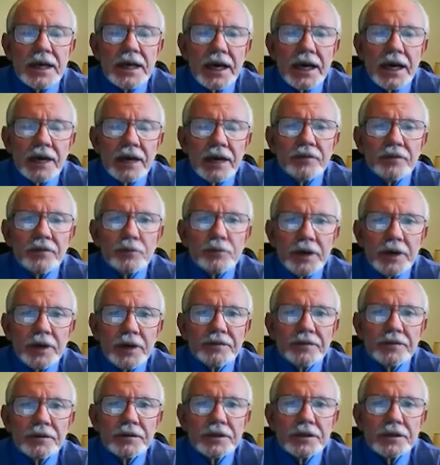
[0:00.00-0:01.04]
have
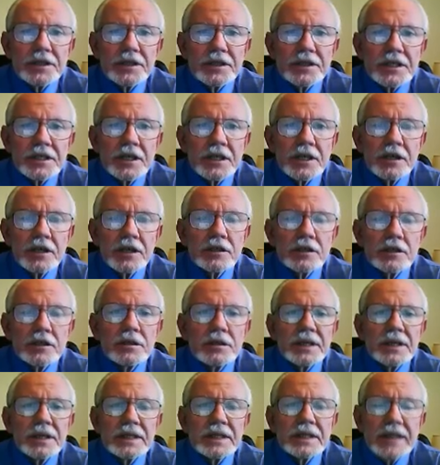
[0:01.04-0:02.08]
reference to
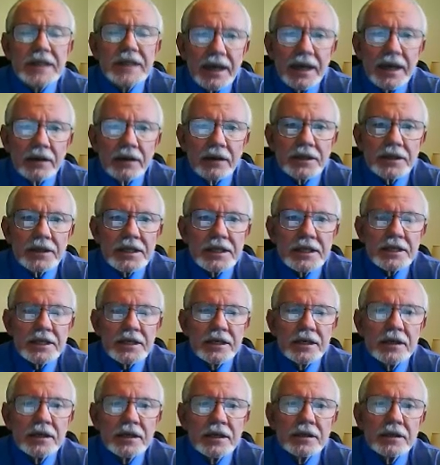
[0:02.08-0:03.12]
the doubts
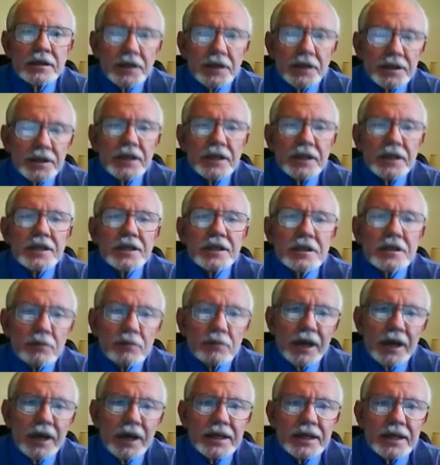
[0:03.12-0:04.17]
that these
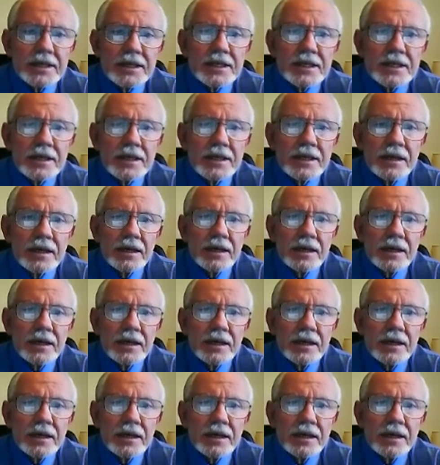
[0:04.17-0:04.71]
greats